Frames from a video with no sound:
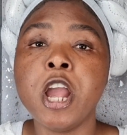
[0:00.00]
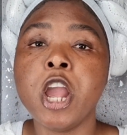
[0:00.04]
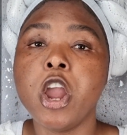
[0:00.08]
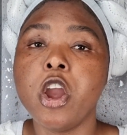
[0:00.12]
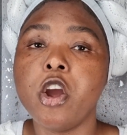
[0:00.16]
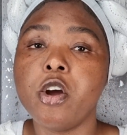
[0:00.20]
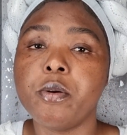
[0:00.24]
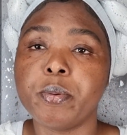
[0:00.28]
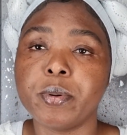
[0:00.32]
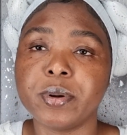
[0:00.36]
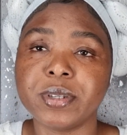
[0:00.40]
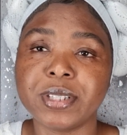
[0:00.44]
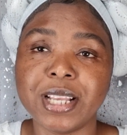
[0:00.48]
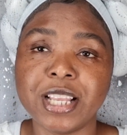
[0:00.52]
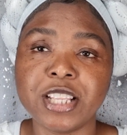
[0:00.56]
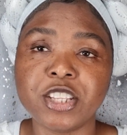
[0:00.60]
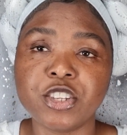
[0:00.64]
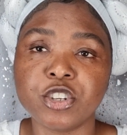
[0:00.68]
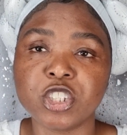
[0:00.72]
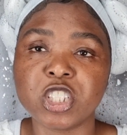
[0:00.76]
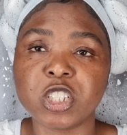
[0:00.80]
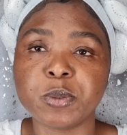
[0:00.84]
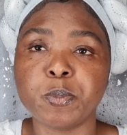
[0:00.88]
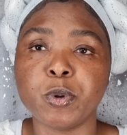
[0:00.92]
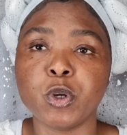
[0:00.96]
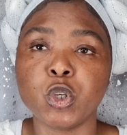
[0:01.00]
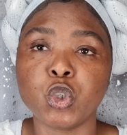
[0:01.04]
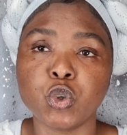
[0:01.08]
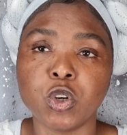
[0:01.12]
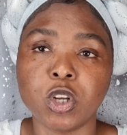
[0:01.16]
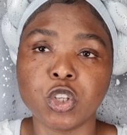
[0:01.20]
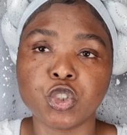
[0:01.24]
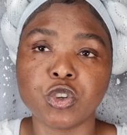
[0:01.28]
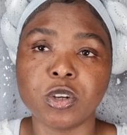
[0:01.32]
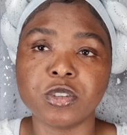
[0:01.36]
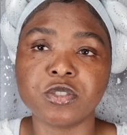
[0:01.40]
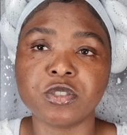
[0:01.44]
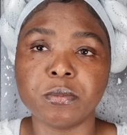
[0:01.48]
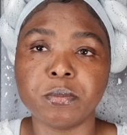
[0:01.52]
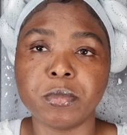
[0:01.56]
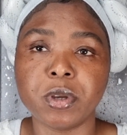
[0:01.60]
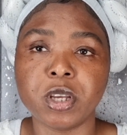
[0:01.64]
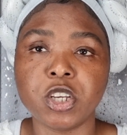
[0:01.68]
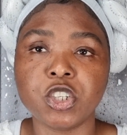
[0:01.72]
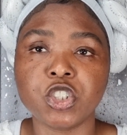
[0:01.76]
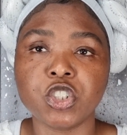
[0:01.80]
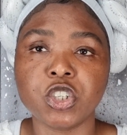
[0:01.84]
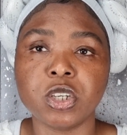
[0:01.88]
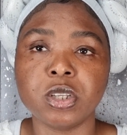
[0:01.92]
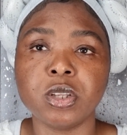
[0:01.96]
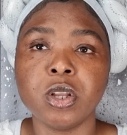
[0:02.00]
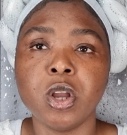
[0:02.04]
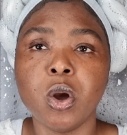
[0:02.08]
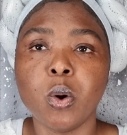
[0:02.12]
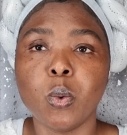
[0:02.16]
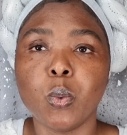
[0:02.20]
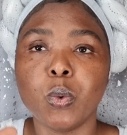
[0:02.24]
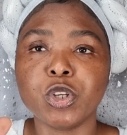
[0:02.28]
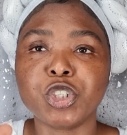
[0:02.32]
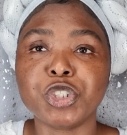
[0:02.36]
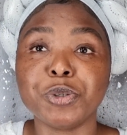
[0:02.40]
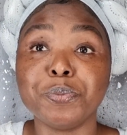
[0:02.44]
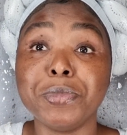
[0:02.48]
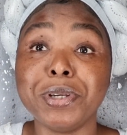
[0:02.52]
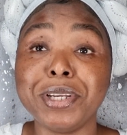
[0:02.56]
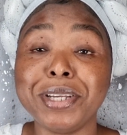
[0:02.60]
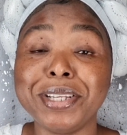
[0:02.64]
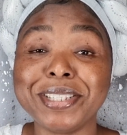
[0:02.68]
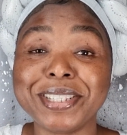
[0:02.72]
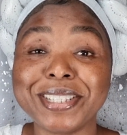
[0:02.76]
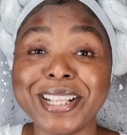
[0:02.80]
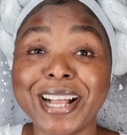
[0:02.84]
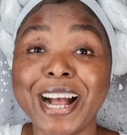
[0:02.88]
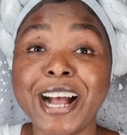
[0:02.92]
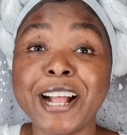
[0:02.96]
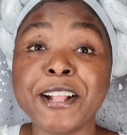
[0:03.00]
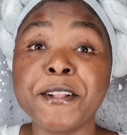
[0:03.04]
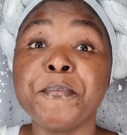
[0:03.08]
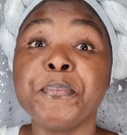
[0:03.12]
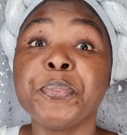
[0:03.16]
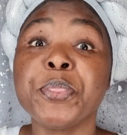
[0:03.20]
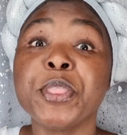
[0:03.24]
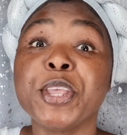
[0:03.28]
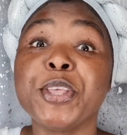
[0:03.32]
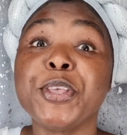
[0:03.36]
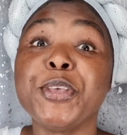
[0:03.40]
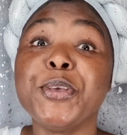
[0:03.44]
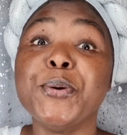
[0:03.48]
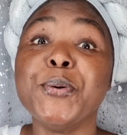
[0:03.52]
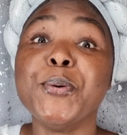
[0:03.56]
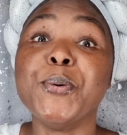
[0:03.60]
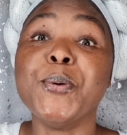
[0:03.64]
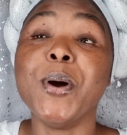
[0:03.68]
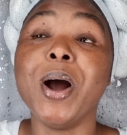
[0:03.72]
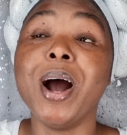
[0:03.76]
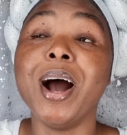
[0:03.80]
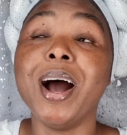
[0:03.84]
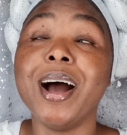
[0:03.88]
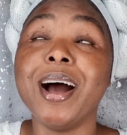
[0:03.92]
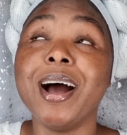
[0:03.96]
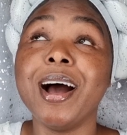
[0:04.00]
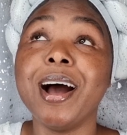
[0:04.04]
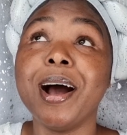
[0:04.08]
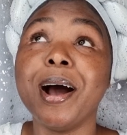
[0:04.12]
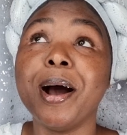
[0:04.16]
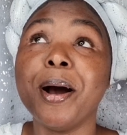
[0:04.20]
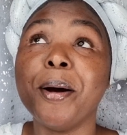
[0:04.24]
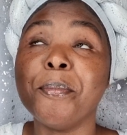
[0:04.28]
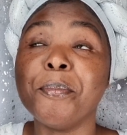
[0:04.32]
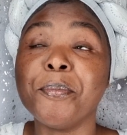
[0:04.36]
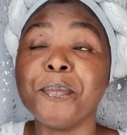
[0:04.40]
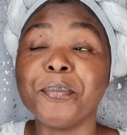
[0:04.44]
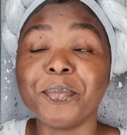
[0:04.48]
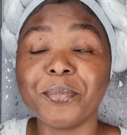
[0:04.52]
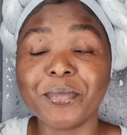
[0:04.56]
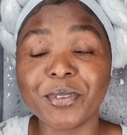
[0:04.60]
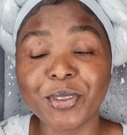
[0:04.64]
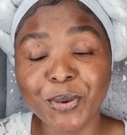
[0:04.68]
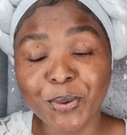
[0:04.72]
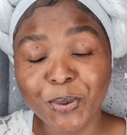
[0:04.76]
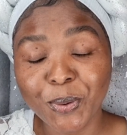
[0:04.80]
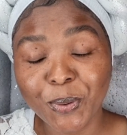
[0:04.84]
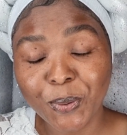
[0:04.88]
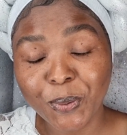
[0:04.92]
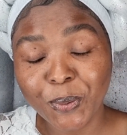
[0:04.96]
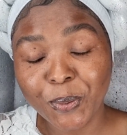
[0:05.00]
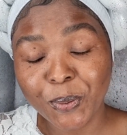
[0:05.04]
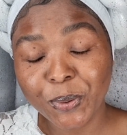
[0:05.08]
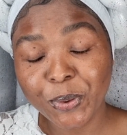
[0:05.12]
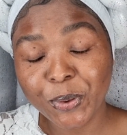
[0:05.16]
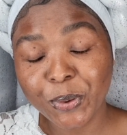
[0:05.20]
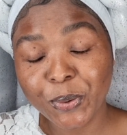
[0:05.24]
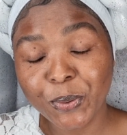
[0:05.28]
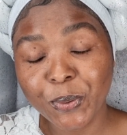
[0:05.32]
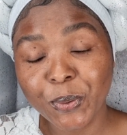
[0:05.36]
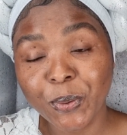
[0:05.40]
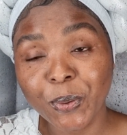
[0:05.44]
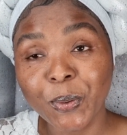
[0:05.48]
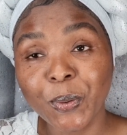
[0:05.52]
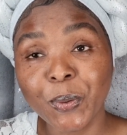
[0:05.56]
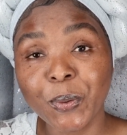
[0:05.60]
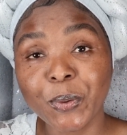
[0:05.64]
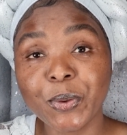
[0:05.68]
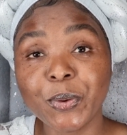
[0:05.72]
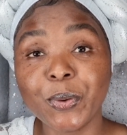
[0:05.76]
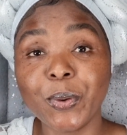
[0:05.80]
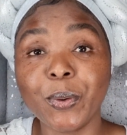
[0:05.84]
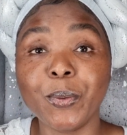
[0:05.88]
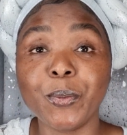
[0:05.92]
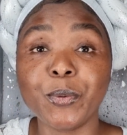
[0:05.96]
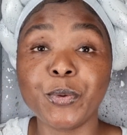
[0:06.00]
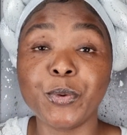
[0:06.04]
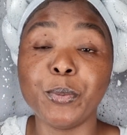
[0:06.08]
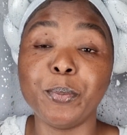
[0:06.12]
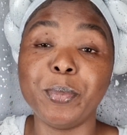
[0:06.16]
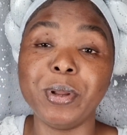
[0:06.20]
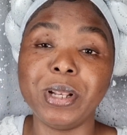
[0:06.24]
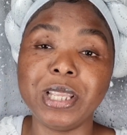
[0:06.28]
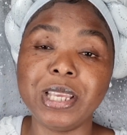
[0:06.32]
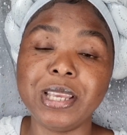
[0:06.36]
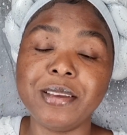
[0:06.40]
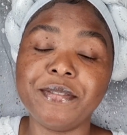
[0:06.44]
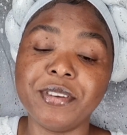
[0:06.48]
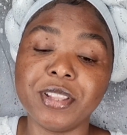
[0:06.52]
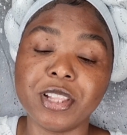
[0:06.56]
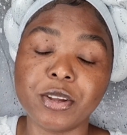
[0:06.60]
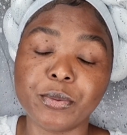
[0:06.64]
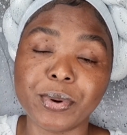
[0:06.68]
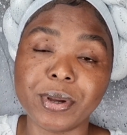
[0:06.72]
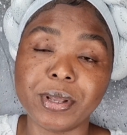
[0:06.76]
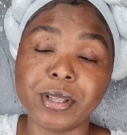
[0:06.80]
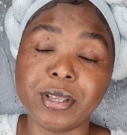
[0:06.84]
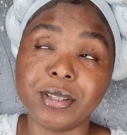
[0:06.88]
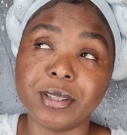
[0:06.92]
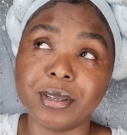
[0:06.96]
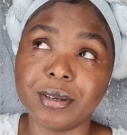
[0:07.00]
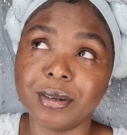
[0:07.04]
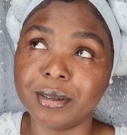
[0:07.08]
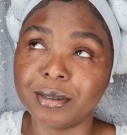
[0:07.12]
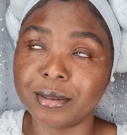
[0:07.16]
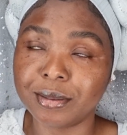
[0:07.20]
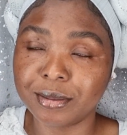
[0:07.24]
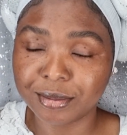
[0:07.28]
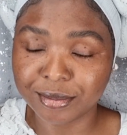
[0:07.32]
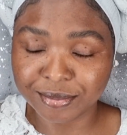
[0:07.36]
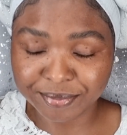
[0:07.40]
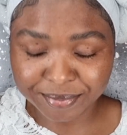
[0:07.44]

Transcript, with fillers: it represents your spiritual transformation, which means that you, um, you, you, you, you believe in the, in the,